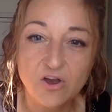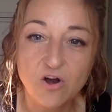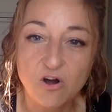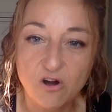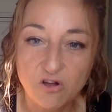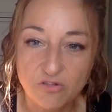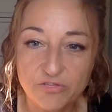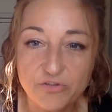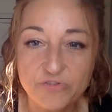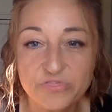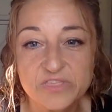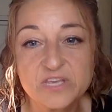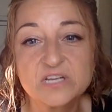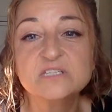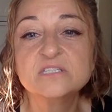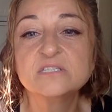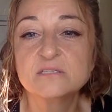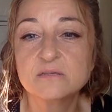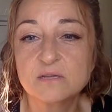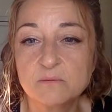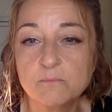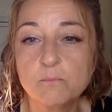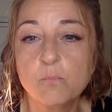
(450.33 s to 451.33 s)
are other
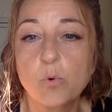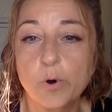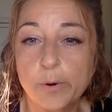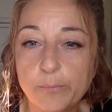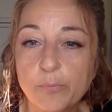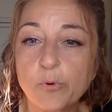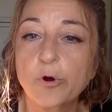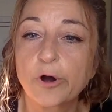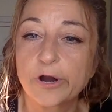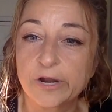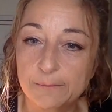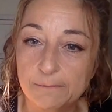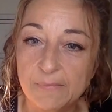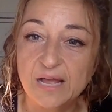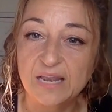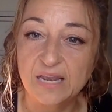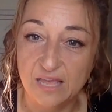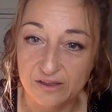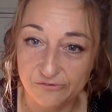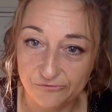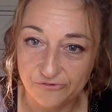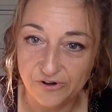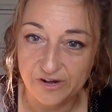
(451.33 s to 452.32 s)
things more important in my
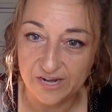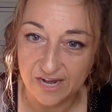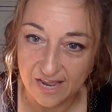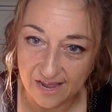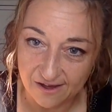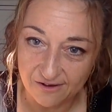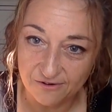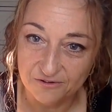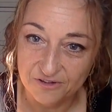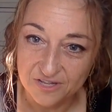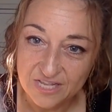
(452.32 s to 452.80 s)
life right now